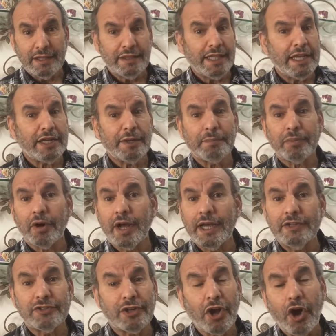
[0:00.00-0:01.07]
They
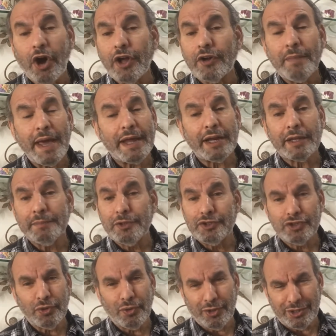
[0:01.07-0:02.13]
comprise an automatic
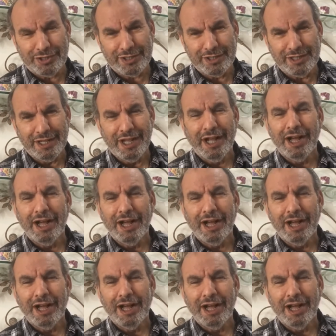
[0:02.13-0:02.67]
majority